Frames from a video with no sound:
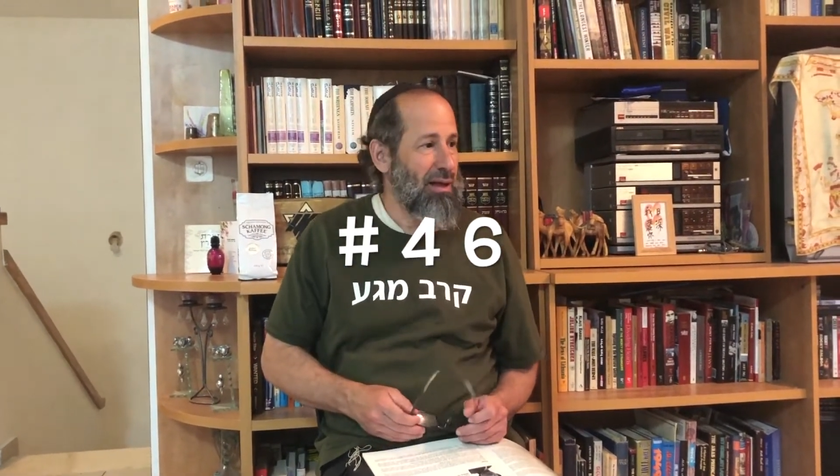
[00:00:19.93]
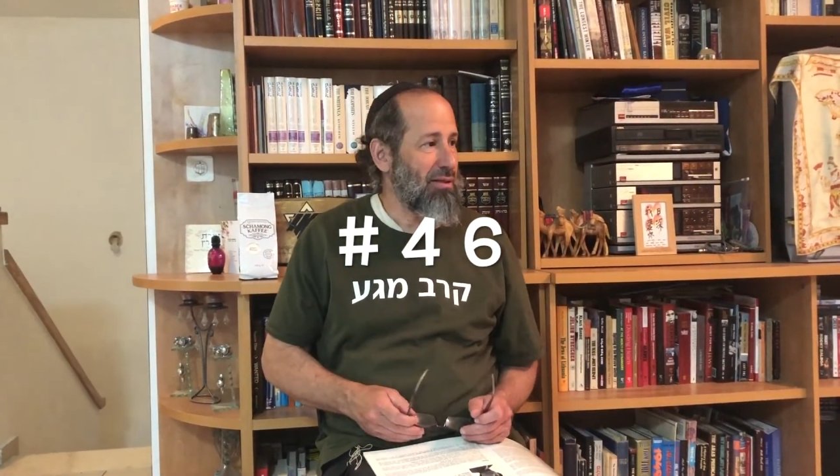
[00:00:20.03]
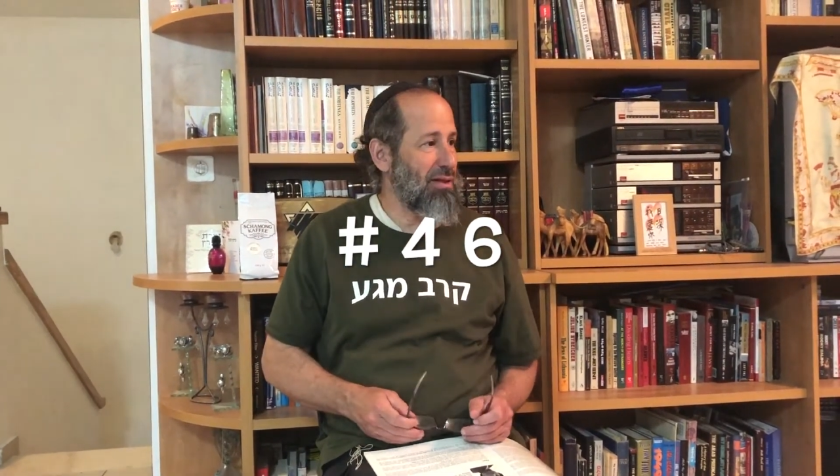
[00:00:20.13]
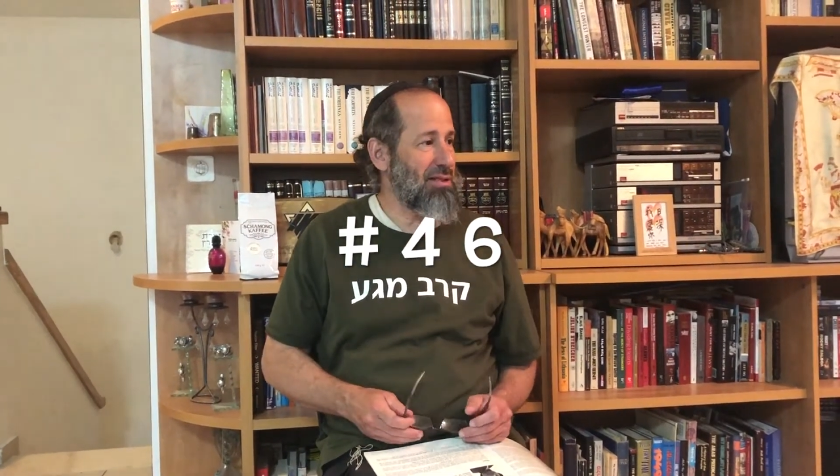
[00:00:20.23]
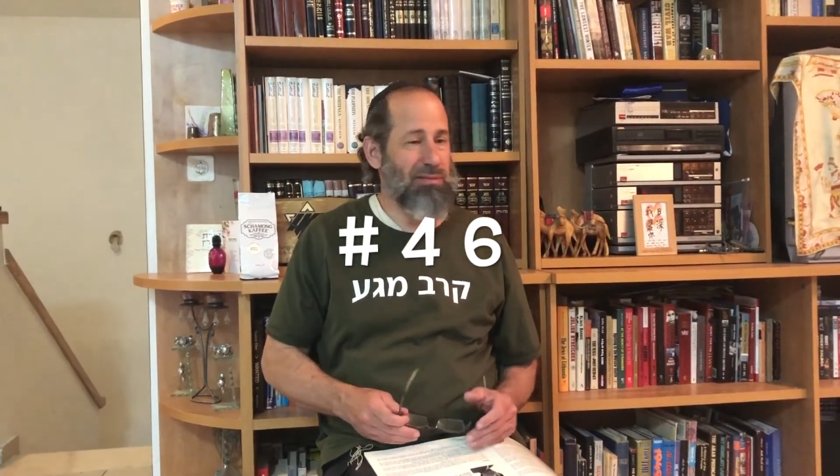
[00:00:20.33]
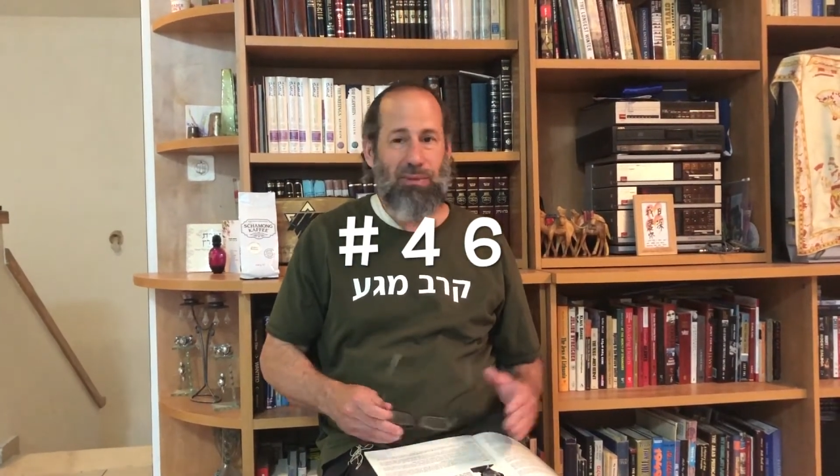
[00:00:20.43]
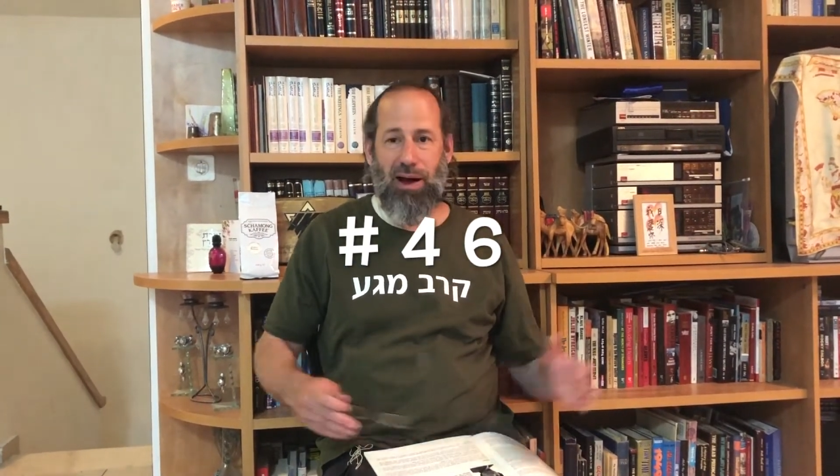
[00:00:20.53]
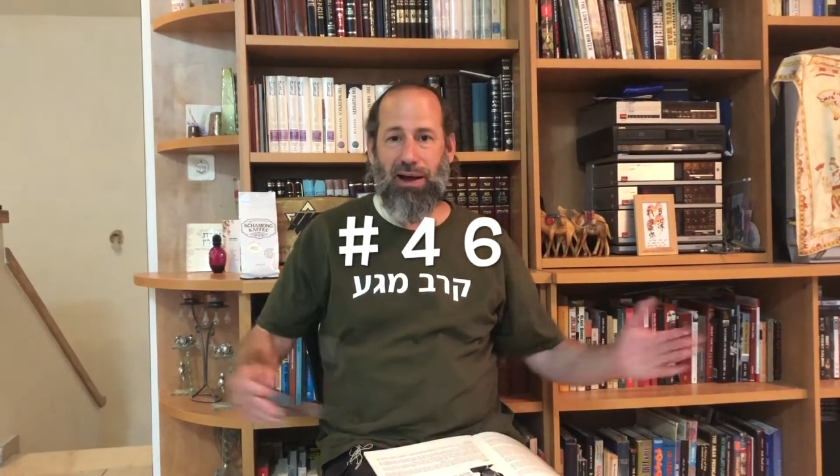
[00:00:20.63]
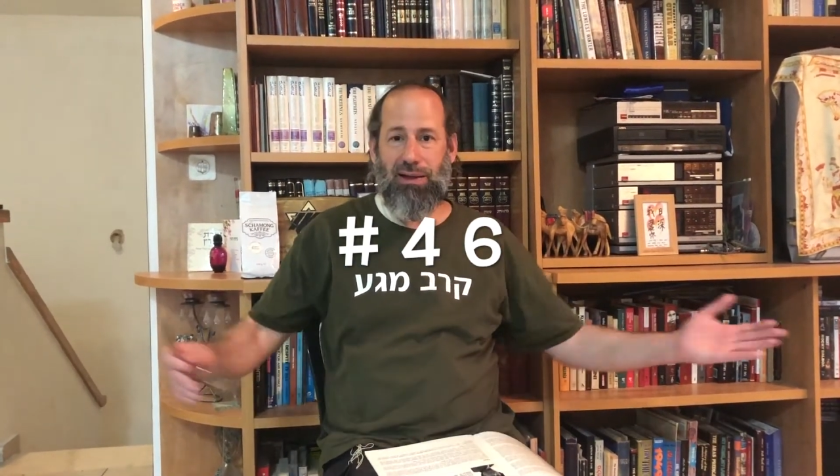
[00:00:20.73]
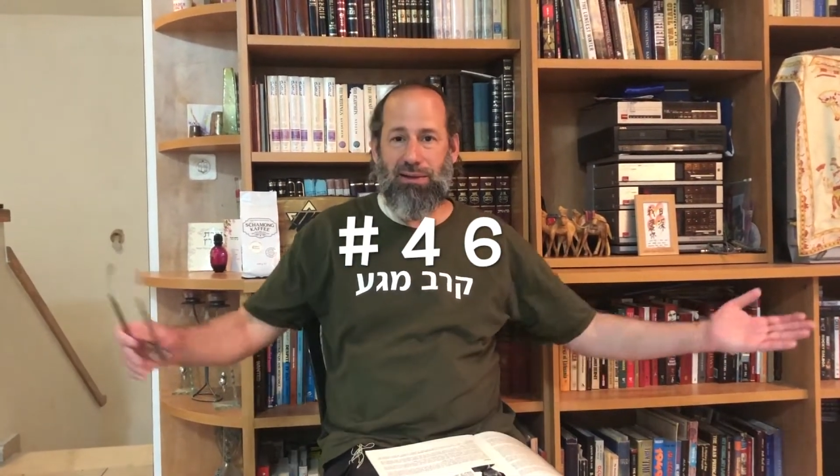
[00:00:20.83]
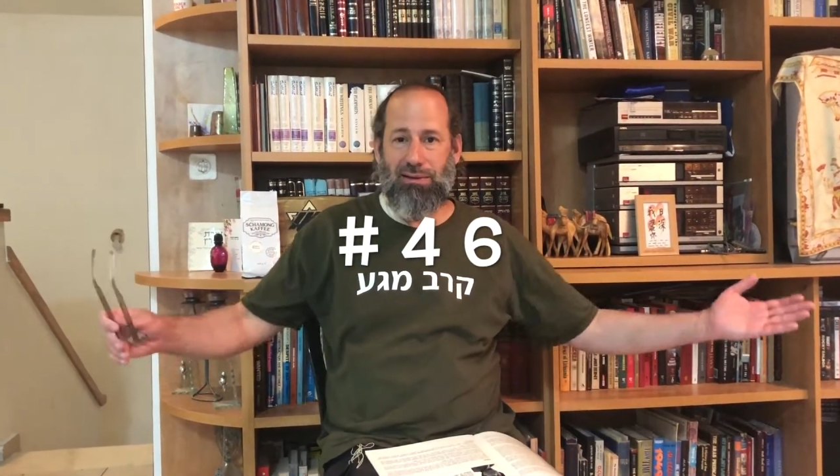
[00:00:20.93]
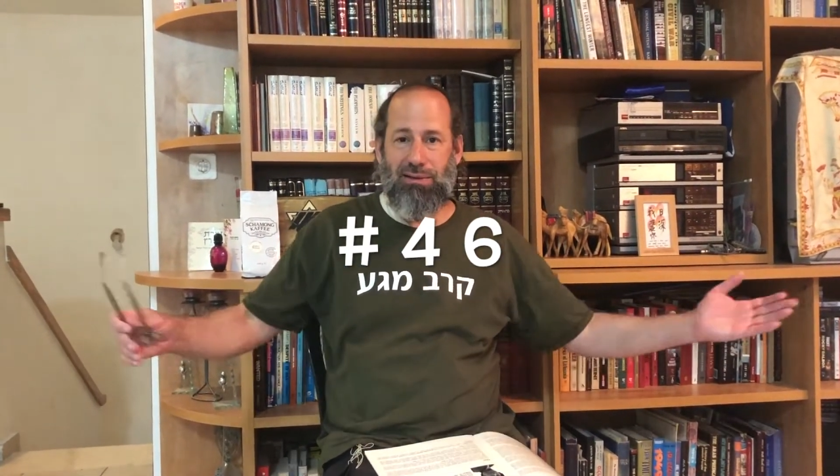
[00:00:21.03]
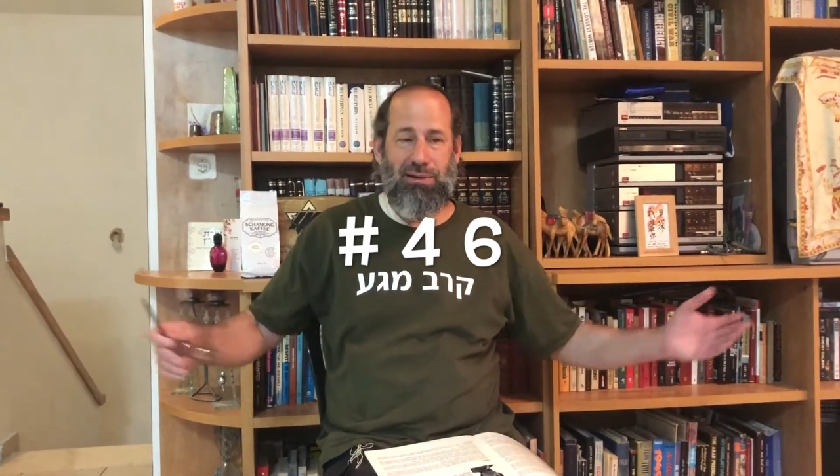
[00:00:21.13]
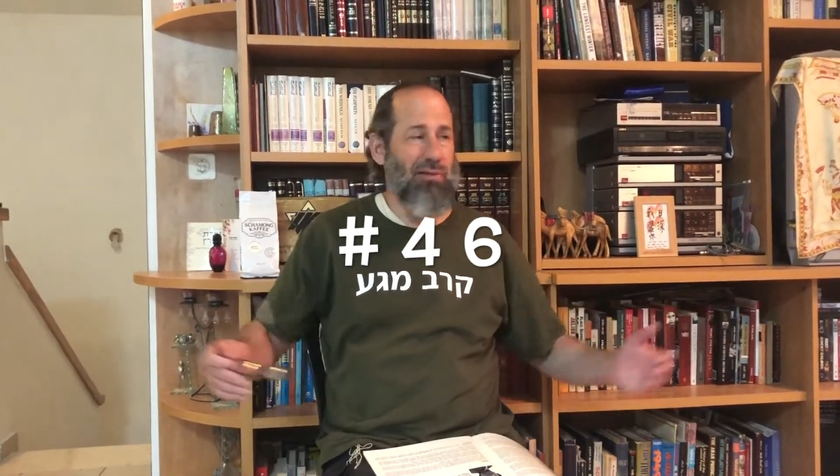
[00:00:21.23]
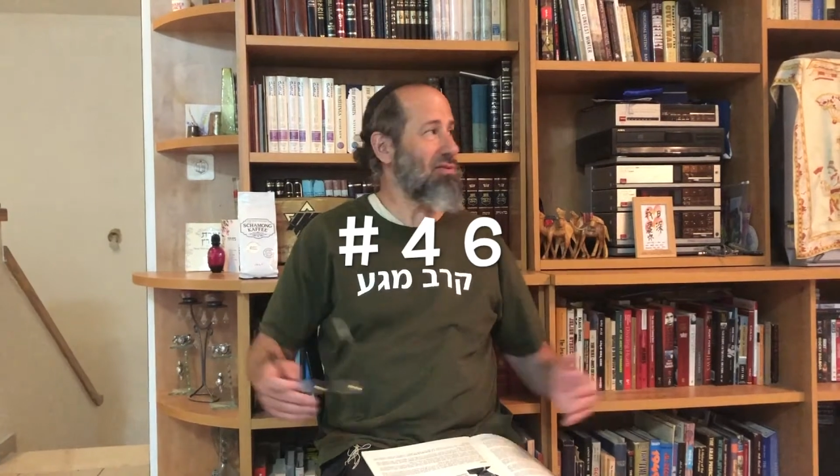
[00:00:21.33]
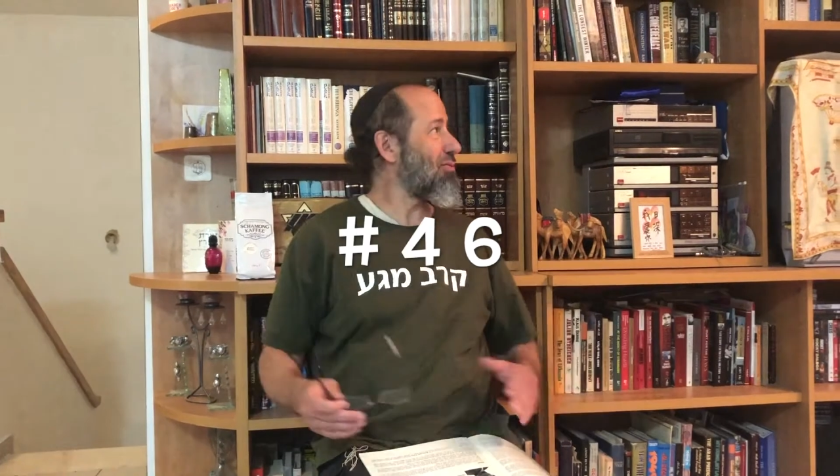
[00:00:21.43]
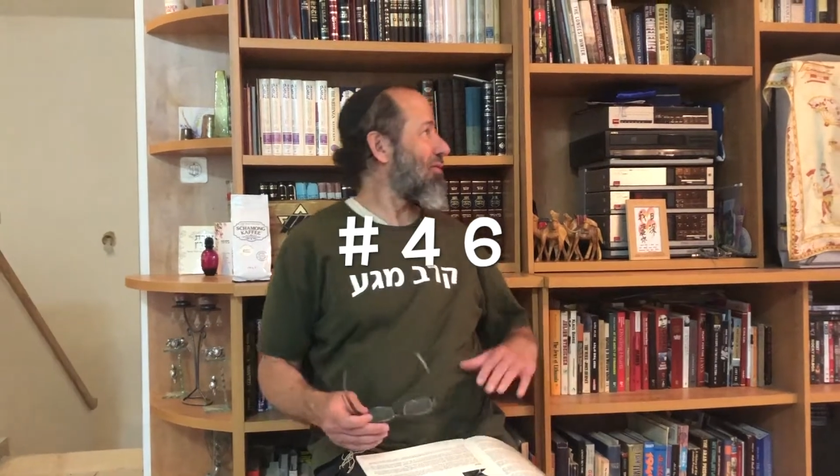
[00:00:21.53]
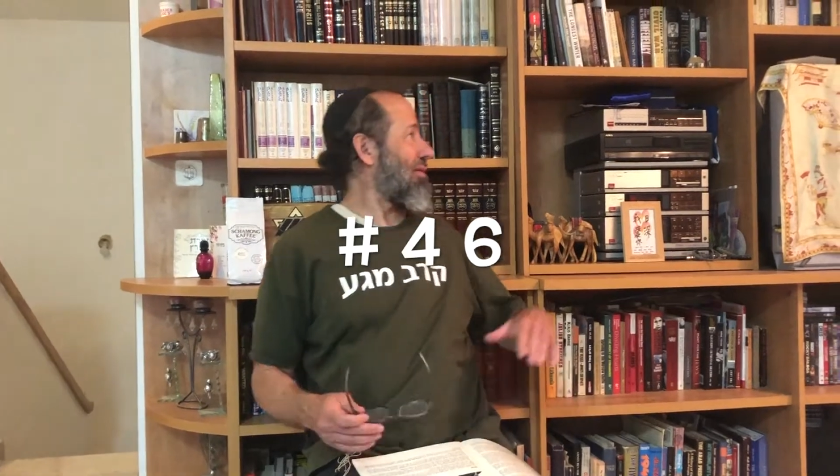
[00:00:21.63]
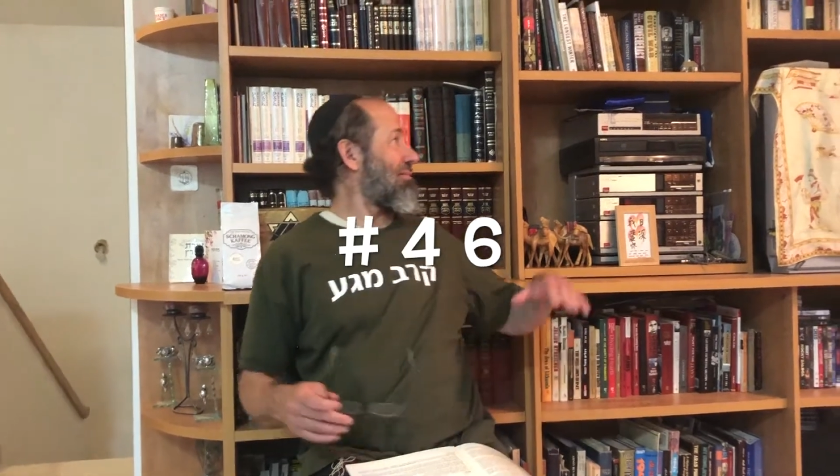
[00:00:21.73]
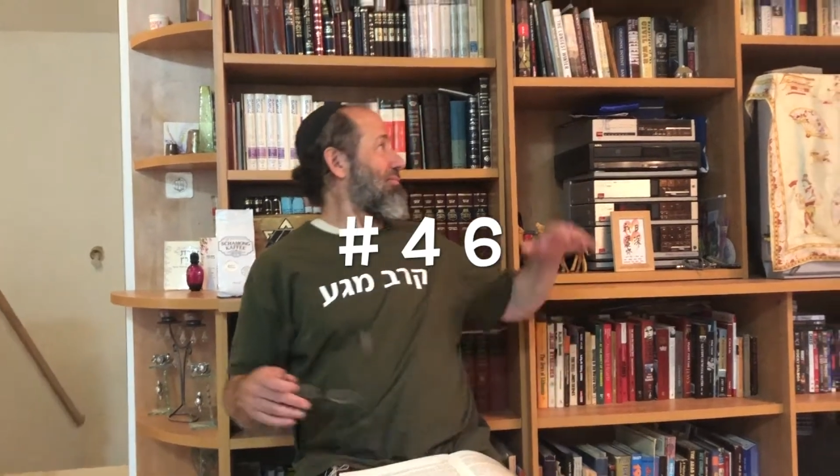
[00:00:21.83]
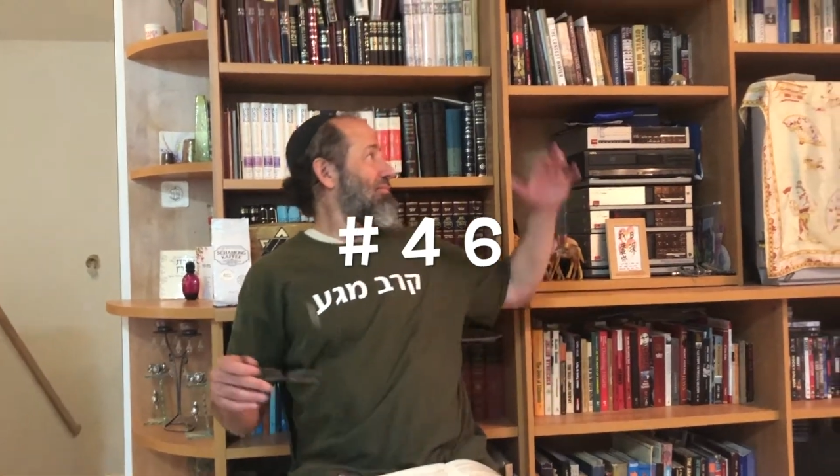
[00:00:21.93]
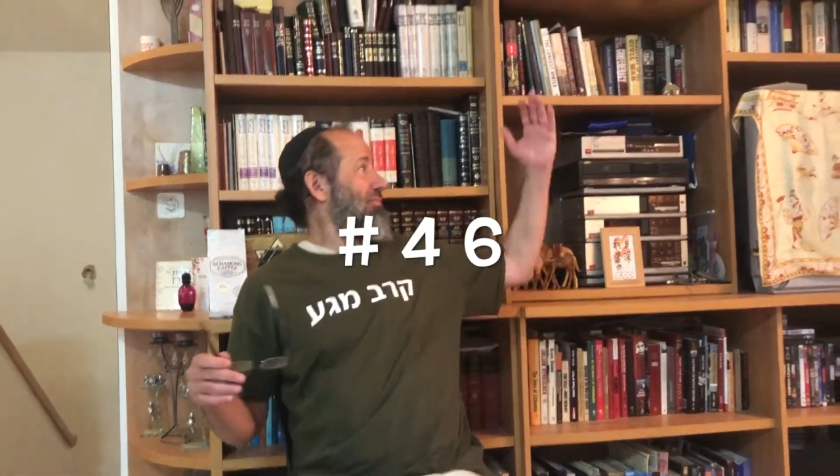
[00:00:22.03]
This is my living room,